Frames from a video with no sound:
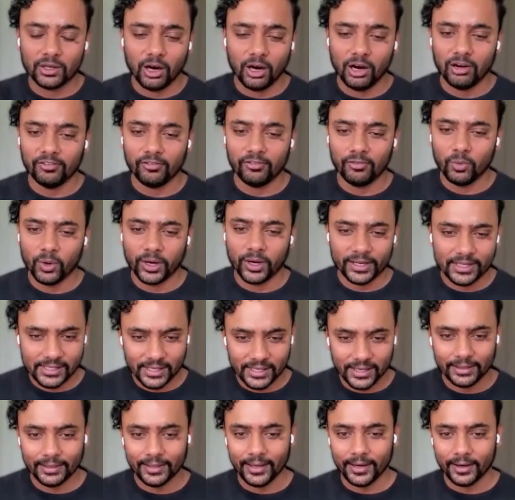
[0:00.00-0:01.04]
of what is
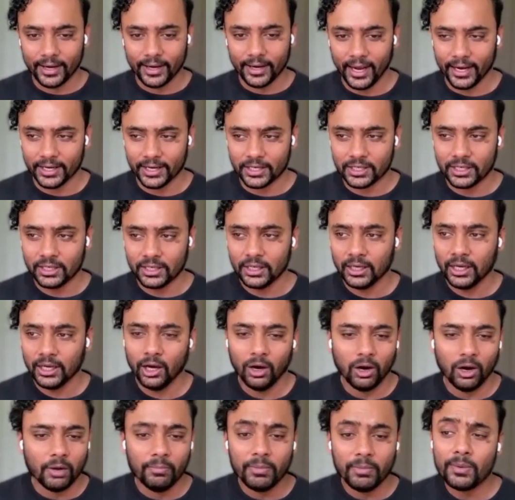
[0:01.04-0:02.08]
in their head,
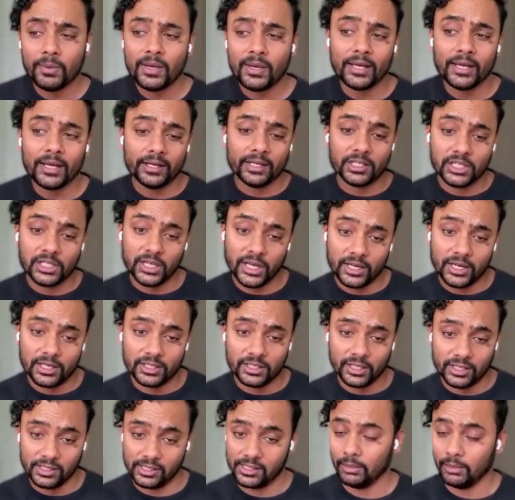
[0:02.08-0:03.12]
or maybe an
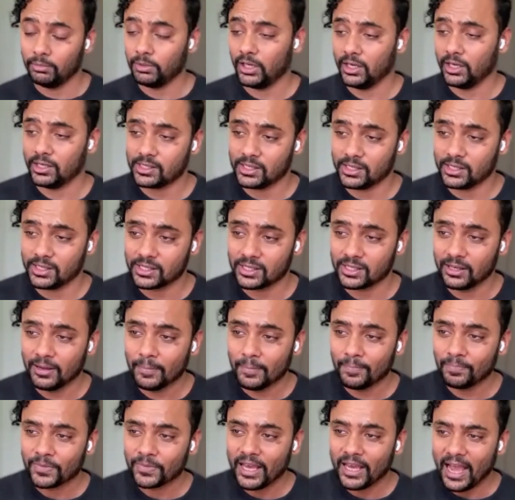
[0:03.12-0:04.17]
intent in some cases.
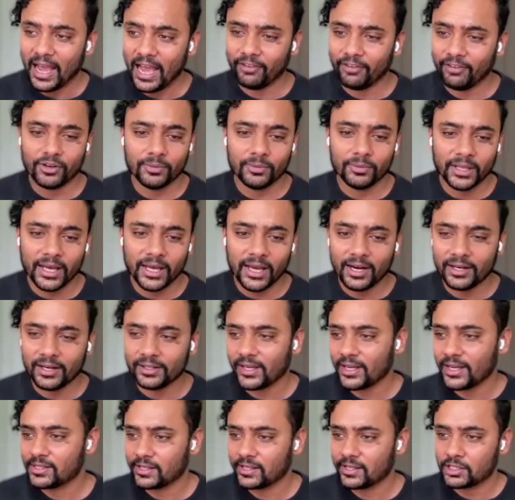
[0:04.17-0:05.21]
And from there,
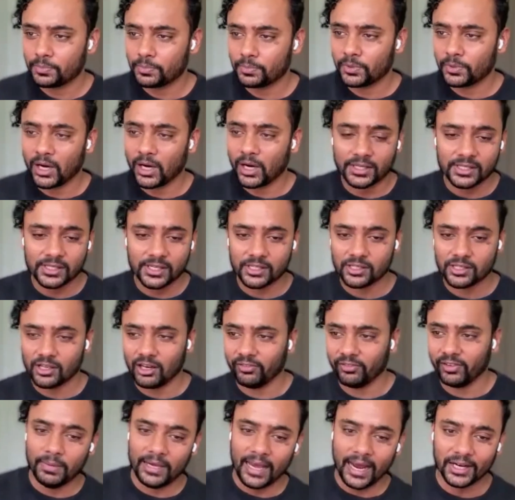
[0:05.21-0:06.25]
there's this process
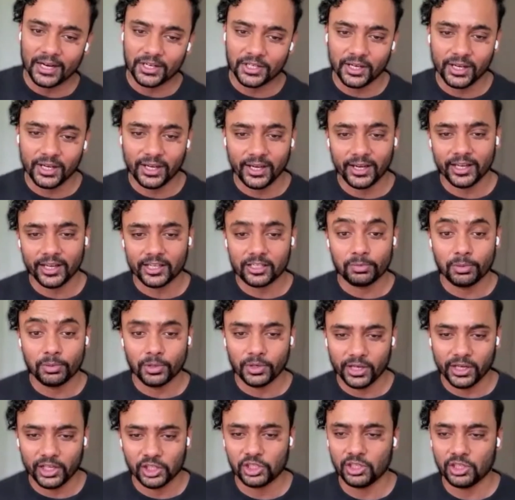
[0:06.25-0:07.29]
of meandering and
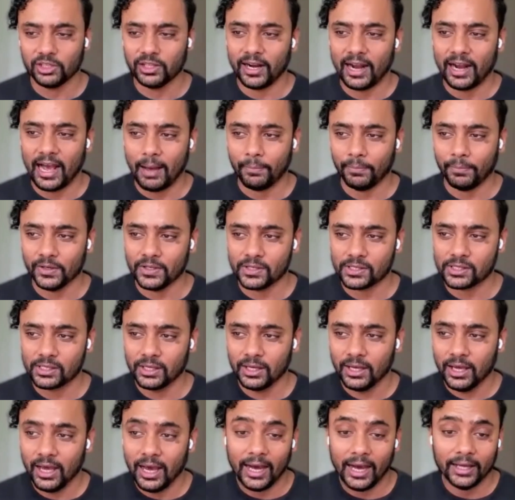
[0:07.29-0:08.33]
exploration that happens.
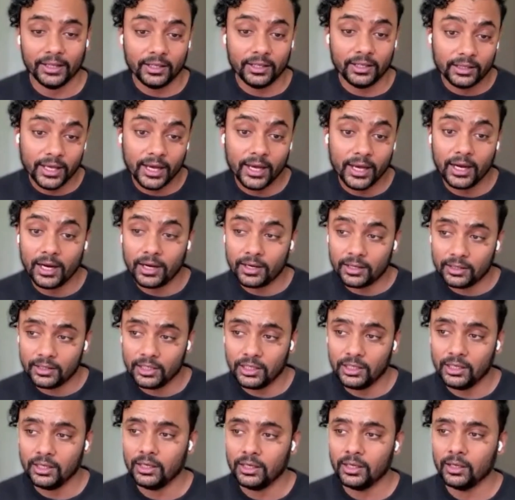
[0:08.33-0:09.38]
I think there,
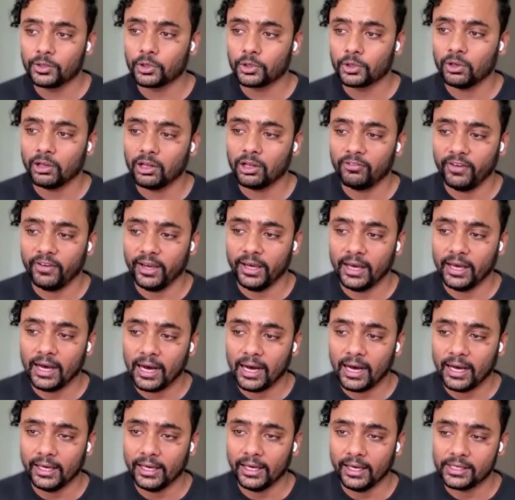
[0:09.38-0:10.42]
the role of
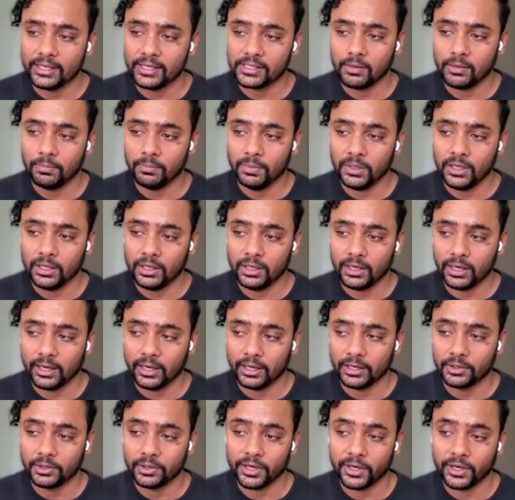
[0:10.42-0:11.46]
AI is in being
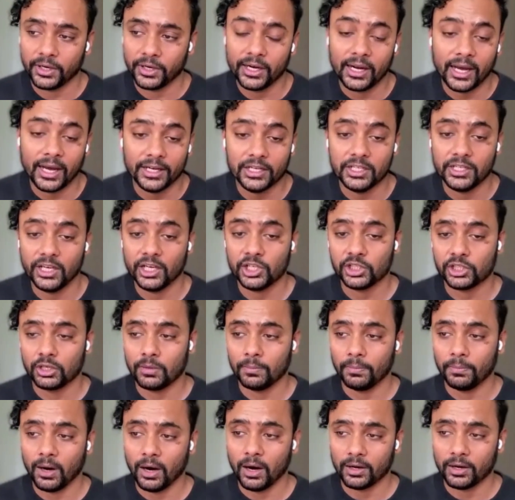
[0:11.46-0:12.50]
a great
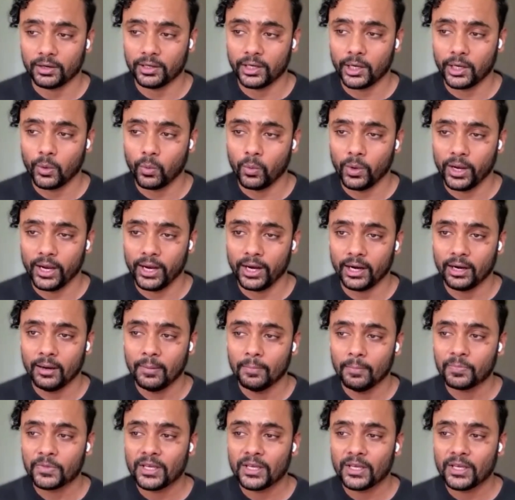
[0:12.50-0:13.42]
ideation partner where